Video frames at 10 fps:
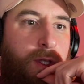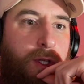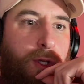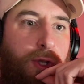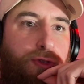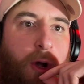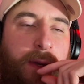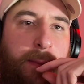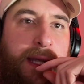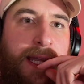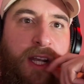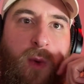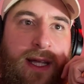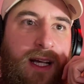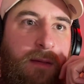The drop at the beginning, the
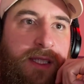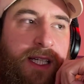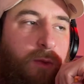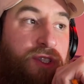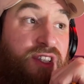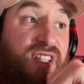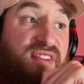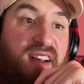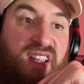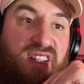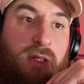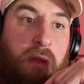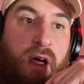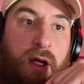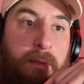way it comes in, was just fucking
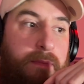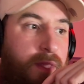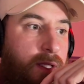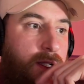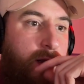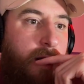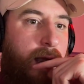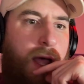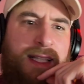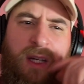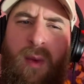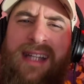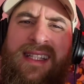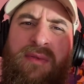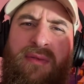sublime. I liked it.
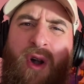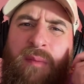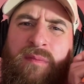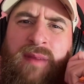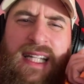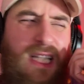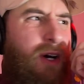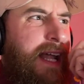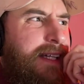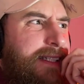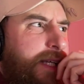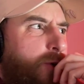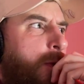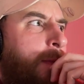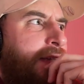Where's he from? Has he got an accent
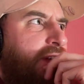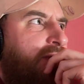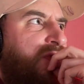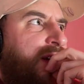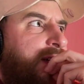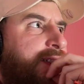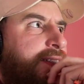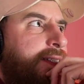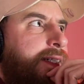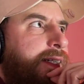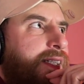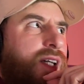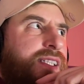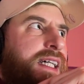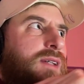or am I imagining things? It's
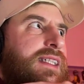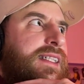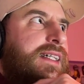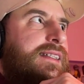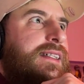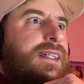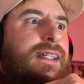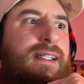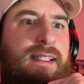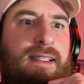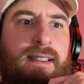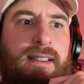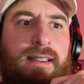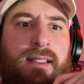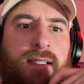hard to tell these days.
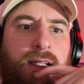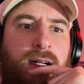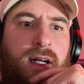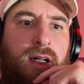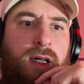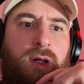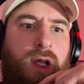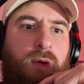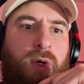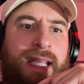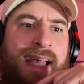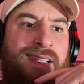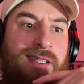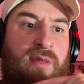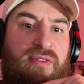Like, what
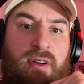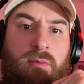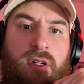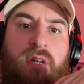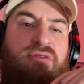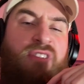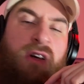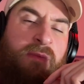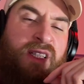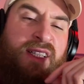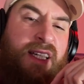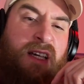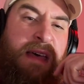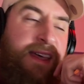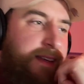gang's he from? What crimes has he
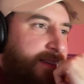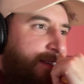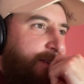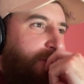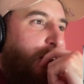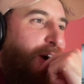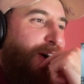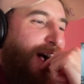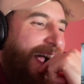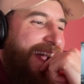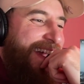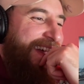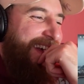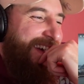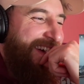committed? I
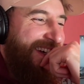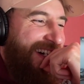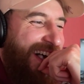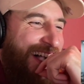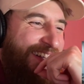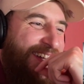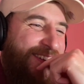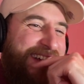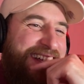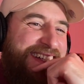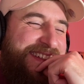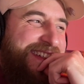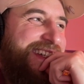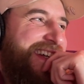don't know who he is.